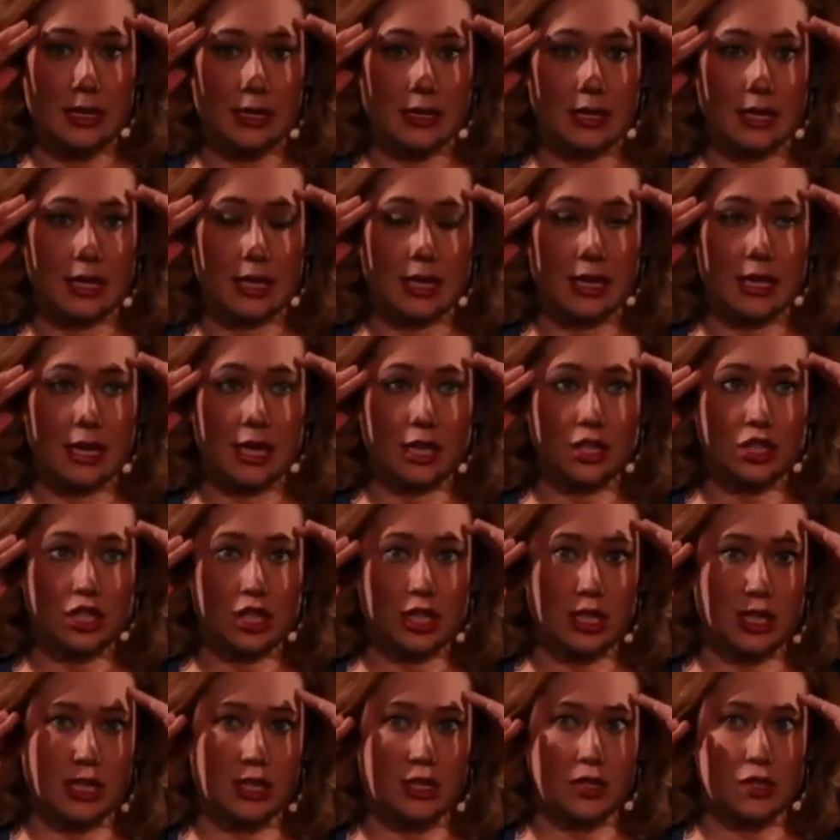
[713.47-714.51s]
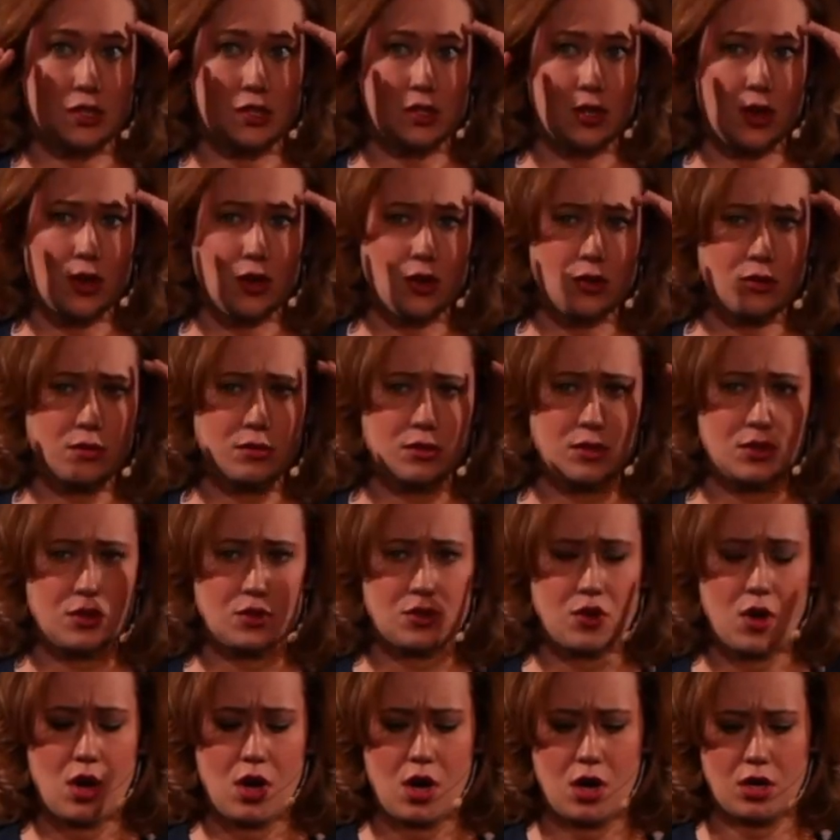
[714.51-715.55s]
The connection is so
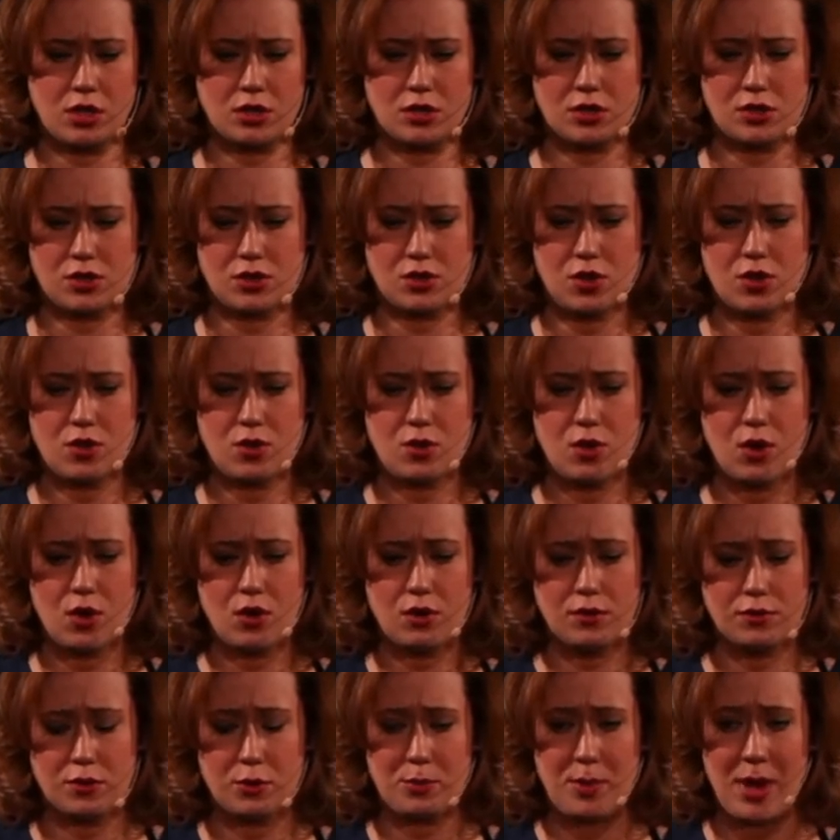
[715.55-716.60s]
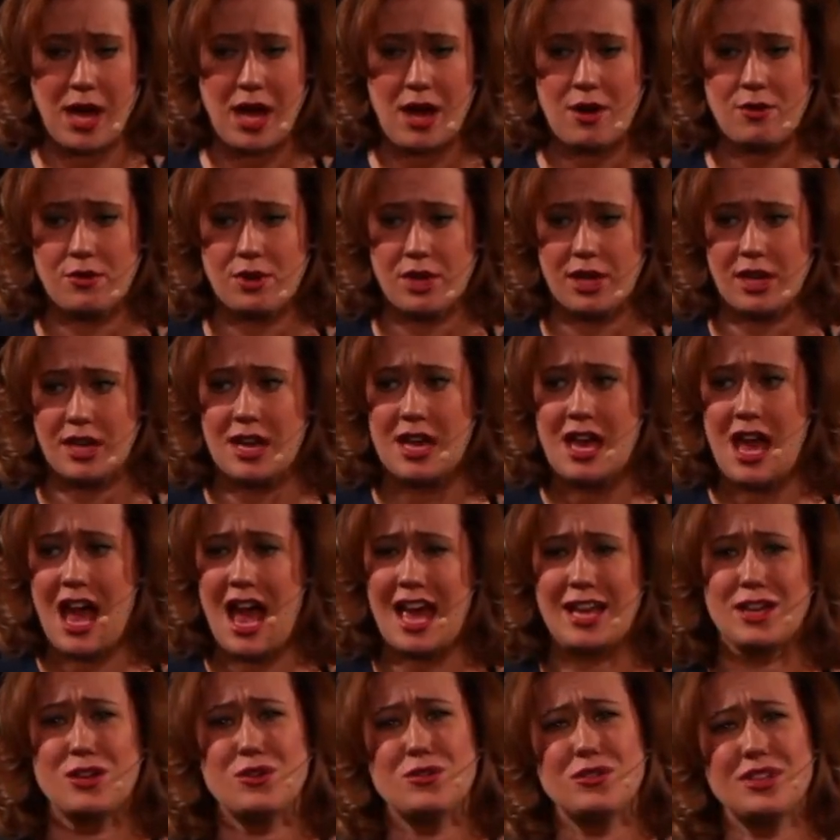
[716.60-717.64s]
strong, so overpowering, I
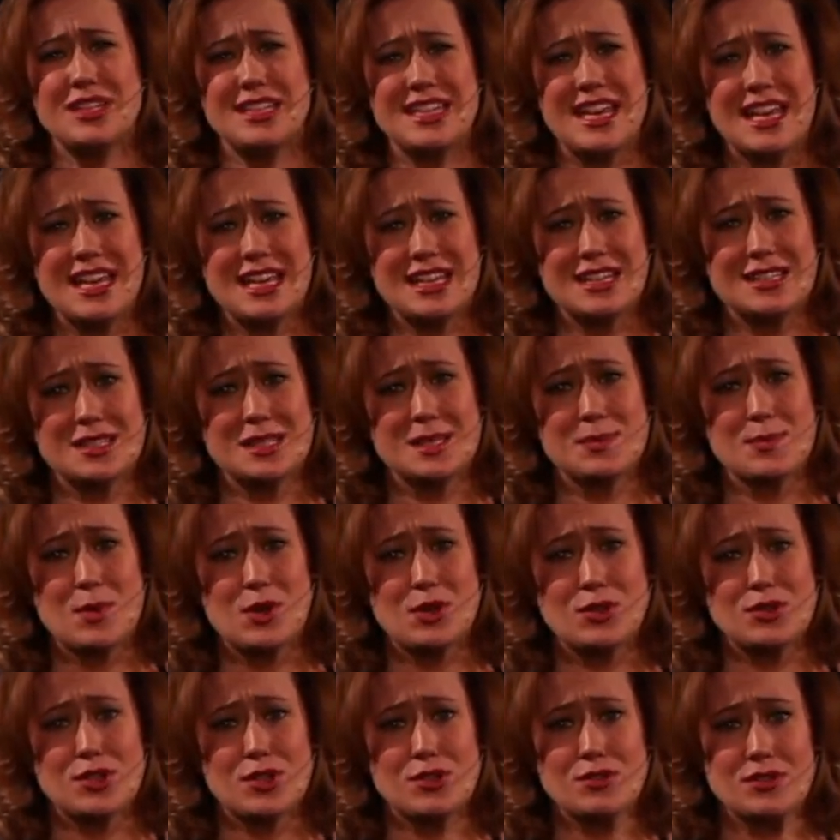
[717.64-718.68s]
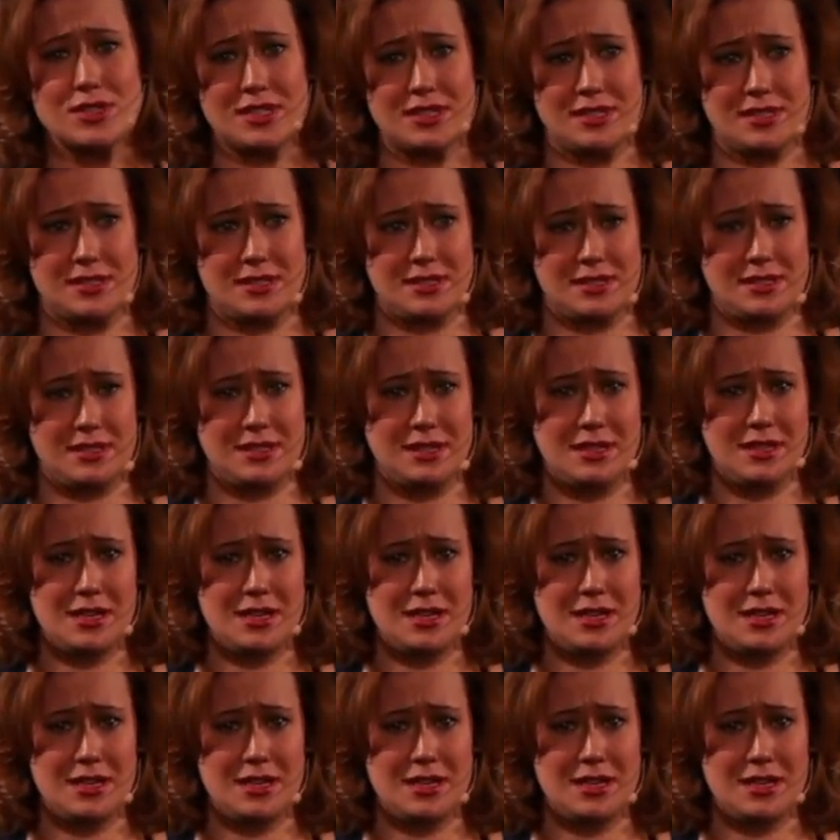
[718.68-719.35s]
can only take it in small doses.